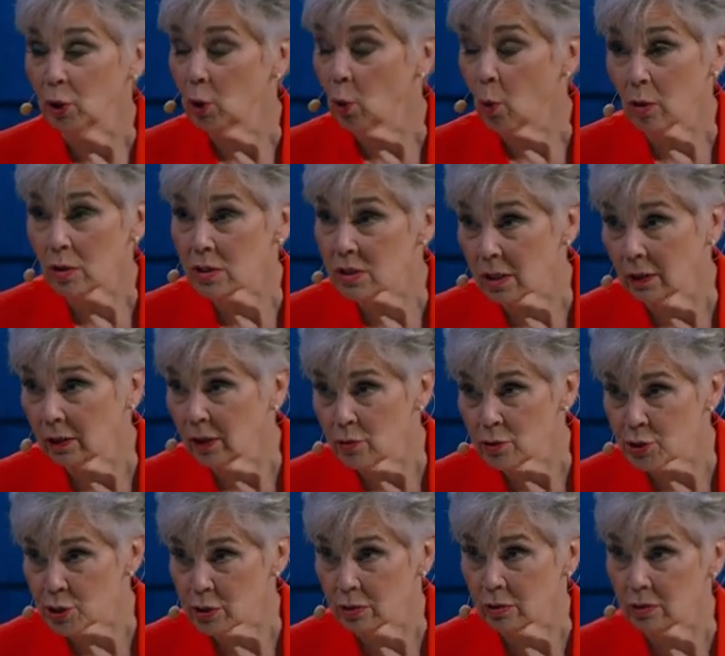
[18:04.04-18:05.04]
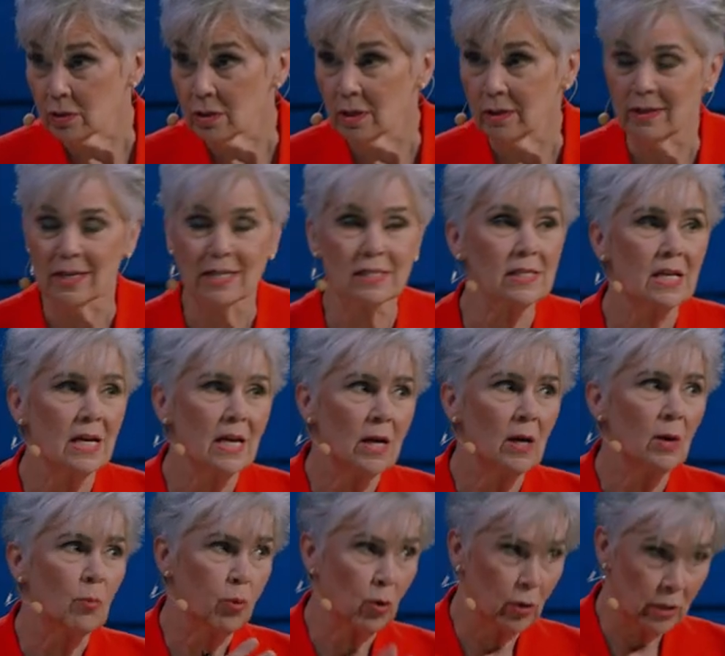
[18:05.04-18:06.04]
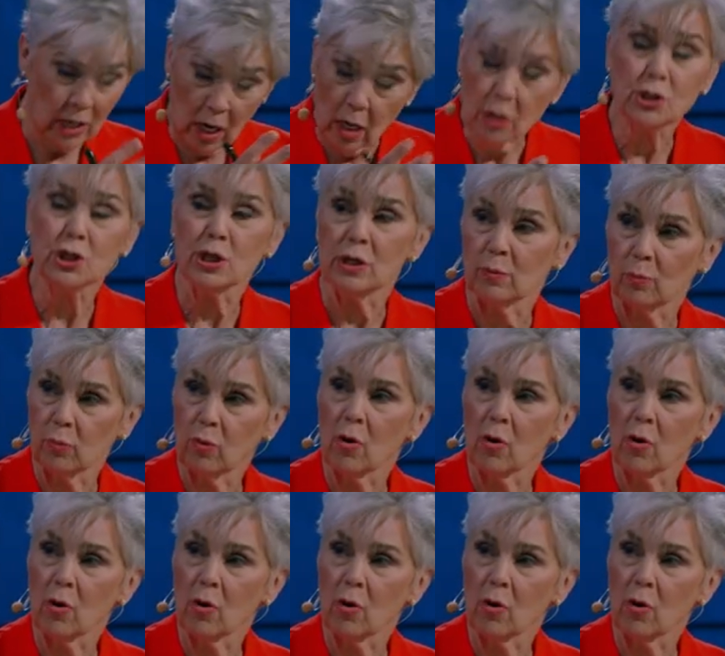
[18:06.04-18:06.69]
your solution to this production